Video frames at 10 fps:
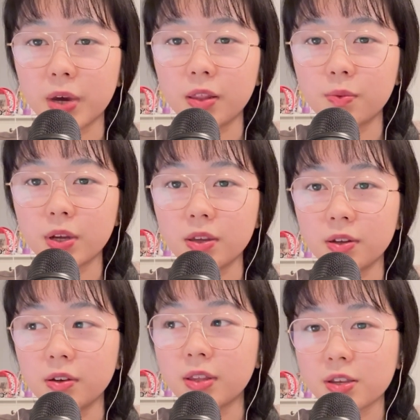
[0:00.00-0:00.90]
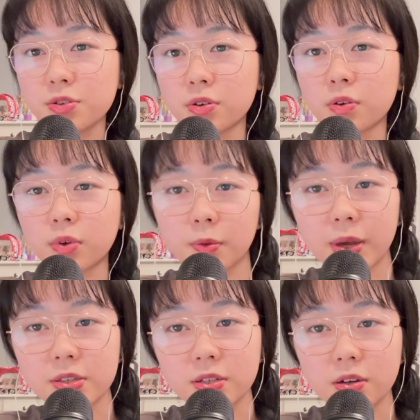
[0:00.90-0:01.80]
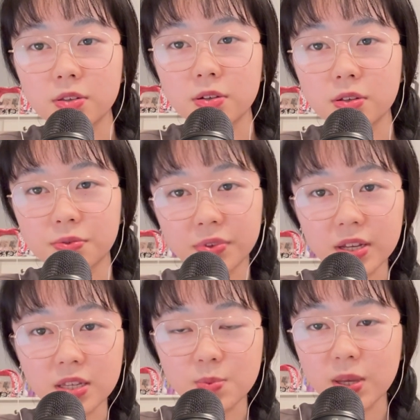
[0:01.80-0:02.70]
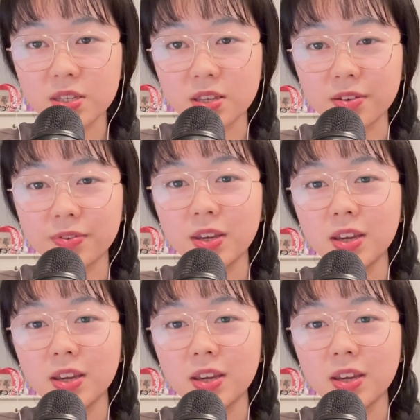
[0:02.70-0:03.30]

by the way you know that store we're about to go to is really expensive